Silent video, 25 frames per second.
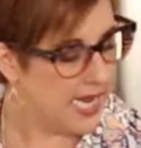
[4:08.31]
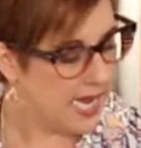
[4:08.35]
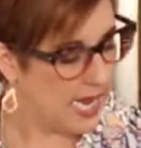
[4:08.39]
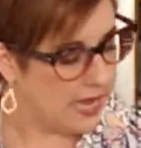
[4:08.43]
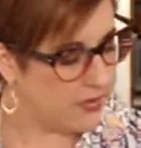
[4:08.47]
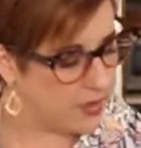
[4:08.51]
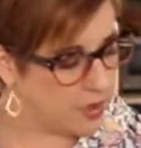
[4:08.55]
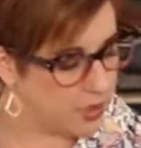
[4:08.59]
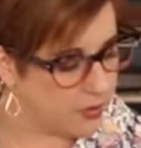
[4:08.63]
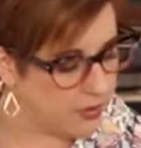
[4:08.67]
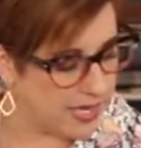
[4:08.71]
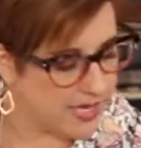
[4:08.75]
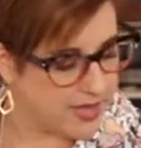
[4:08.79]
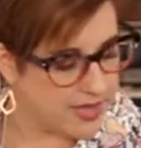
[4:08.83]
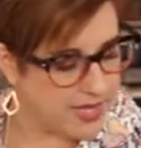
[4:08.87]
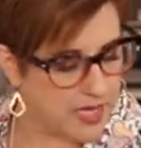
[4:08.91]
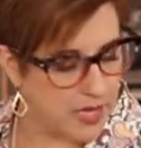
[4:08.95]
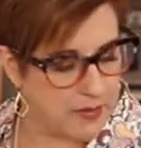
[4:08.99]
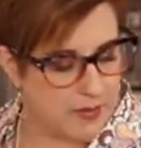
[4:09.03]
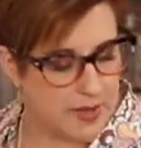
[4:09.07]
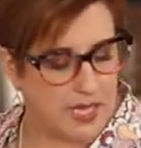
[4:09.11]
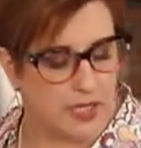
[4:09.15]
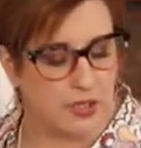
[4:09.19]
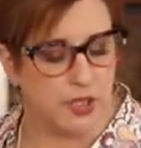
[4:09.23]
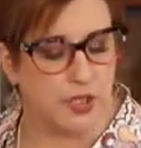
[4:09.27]
And the great thing
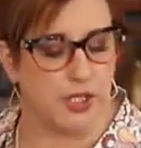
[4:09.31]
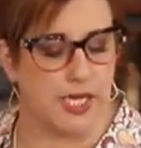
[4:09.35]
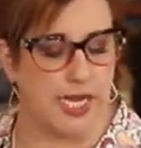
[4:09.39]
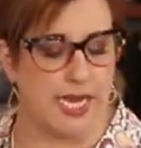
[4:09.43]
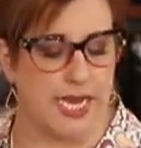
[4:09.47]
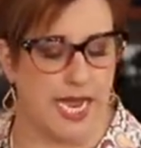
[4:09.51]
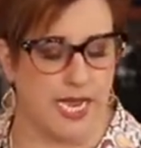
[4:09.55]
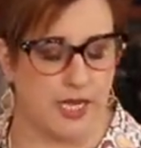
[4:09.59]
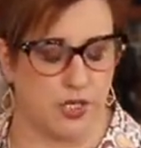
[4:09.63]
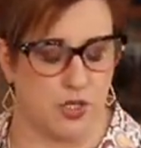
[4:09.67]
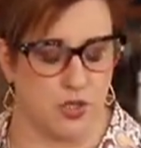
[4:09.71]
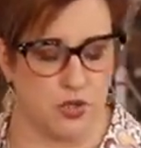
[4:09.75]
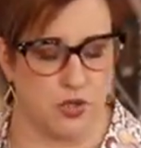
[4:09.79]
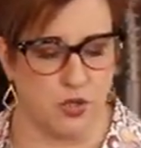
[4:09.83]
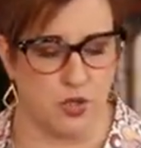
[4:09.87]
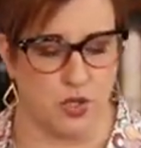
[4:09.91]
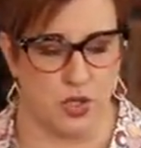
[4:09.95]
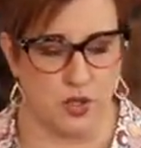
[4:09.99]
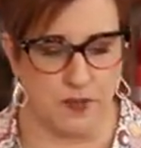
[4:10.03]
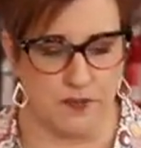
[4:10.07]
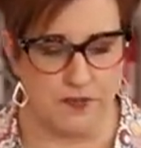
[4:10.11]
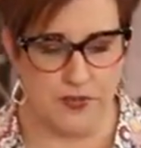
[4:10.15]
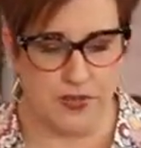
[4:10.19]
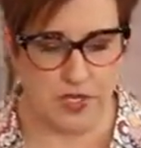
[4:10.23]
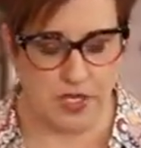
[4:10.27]
about looking at
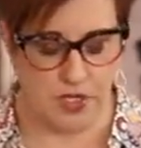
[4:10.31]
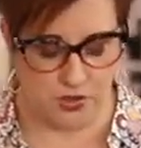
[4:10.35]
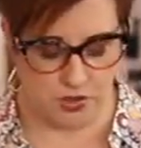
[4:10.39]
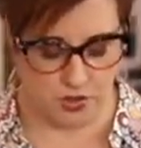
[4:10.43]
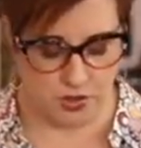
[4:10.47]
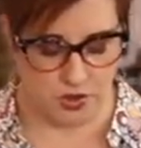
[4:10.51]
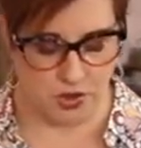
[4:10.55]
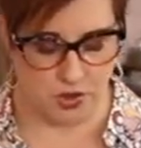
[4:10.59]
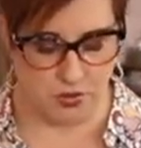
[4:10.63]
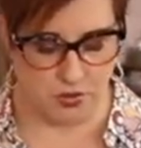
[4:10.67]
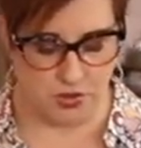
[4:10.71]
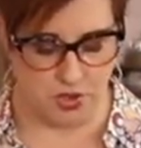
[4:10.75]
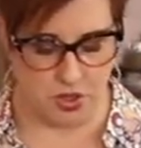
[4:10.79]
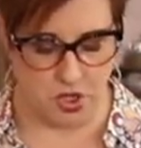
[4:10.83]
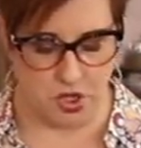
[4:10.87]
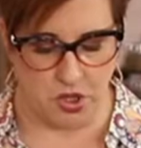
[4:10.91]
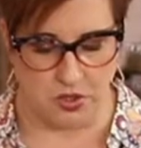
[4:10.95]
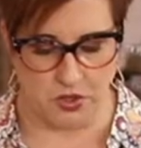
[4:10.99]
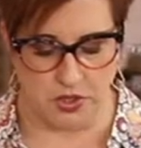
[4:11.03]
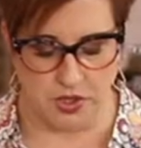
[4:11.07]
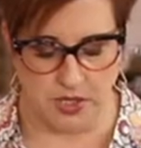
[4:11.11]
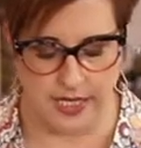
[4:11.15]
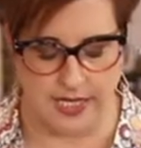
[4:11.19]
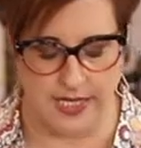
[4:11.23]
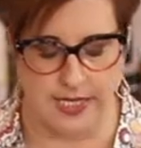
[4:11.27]
Google search
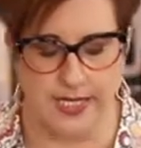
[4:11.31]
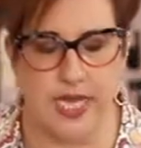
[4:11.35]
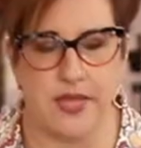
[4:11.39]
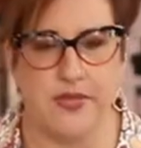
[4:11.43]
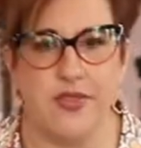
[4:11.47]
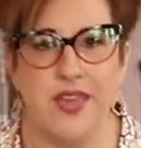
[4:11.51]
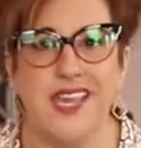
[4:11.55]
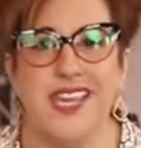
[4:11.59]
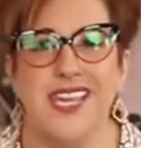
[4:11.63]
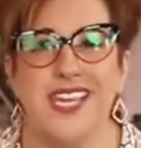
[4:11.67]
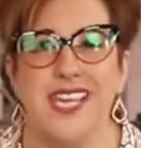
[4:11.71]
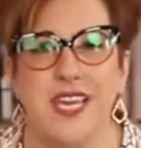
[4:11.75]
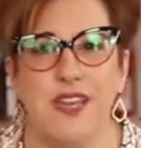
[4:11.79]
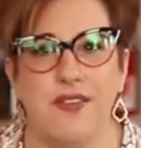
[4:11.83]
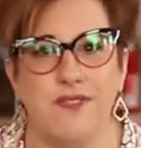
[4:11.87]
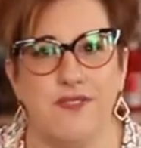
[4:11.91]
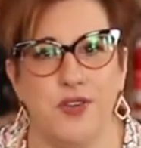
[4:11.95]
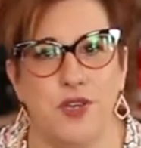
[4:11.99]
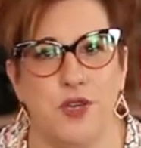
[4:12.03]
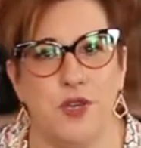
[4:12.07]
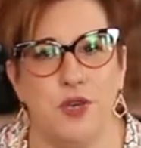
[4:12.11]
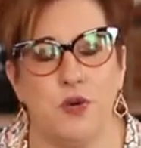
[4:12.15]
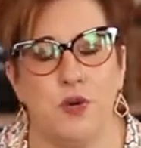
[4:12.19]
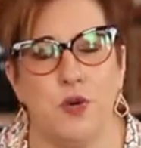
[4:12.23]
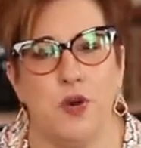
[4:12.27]
results is that they give
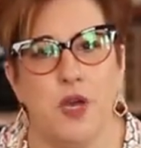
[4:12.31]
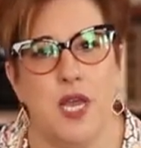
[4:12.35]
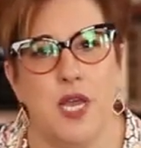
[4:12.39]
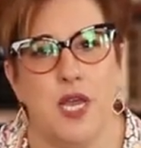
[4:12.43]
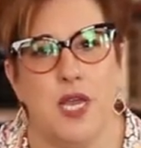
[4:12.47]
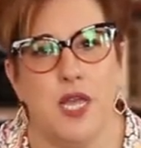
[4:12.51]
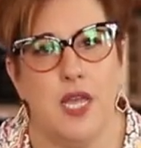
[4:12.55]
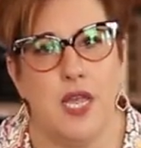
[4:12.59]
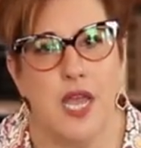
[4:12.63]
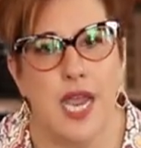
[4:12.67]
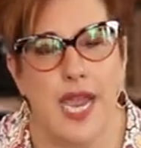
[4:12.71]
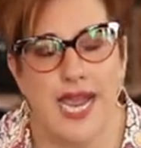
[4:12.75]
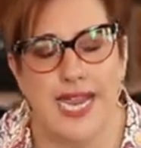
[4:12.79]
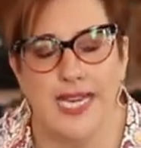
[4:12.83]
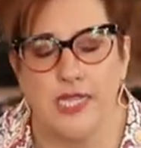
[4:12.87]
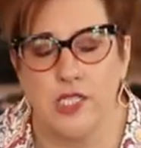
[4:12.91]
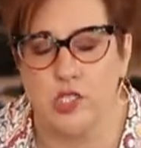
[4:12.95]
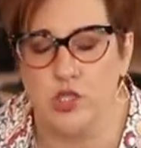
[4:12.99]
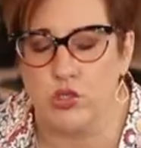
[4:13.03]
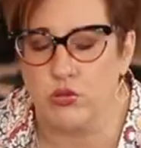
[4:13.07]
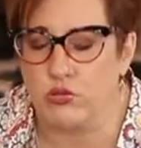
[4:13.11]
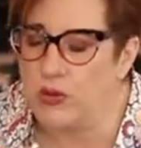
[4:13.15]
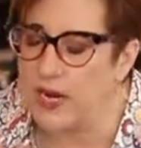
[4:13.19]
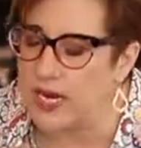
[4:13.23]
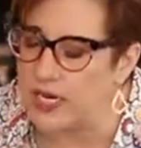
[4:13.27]
you a
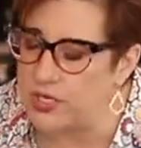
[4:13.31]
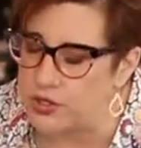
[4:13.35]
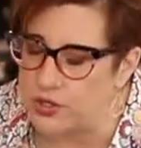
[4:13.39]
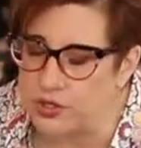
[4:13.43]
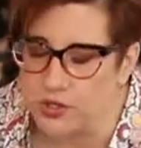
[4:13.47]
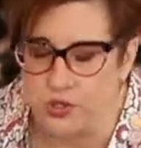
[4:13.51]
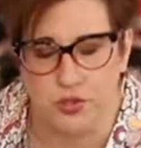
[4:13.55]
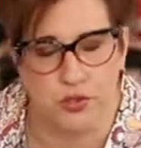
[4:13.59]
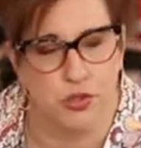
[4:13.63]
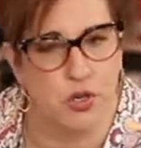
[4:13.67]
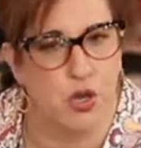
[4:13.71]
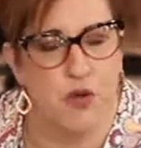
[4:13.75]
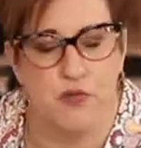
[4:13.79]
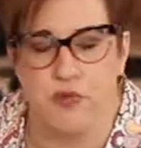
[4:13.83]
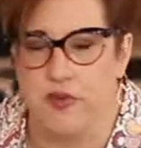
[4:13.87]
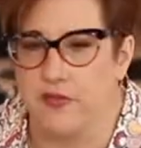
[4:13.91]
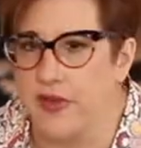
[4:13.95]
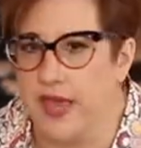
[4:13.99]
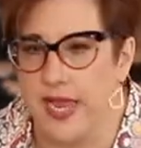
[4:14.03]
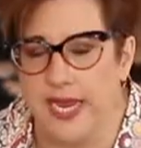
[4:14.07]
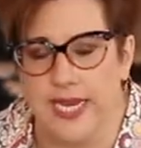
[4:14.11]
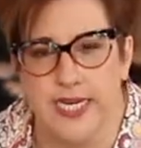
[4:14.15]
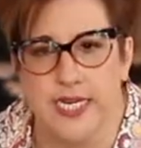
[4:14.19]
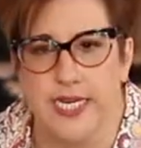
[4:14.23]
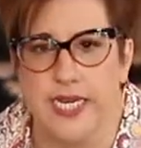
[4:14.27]
treasure trove of
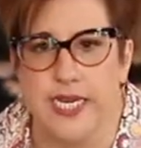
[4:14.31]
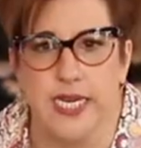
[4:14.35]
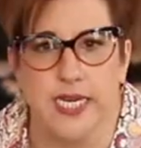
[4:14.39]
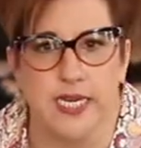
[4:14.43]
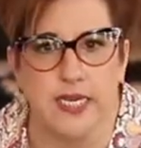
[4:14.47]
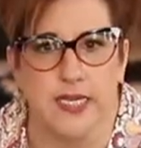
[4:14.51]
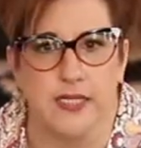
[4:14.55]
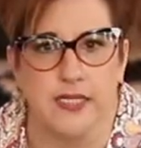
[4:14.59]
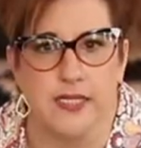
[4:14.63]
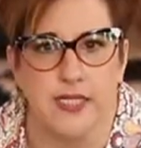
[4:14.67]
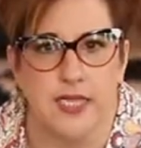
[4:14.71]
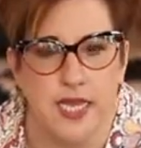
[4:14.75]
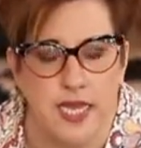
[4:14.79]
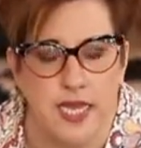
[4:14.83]
ideas.